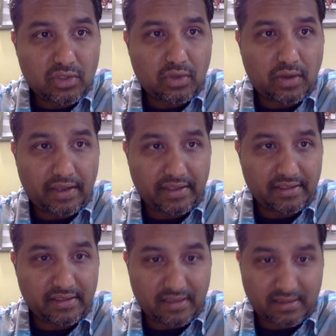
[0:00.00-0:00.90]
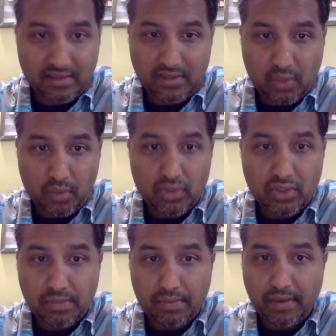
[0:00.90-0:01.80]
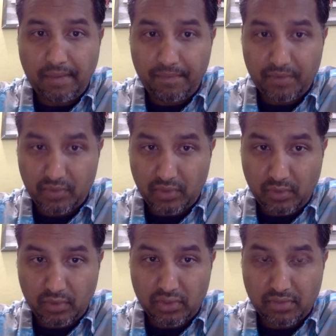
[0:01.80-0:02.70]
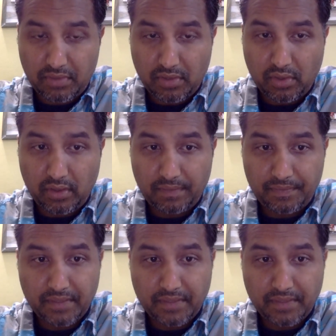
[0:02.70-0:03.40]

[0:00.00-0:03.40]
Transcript: So an intercessor is a worshiper. So you worship the Lord.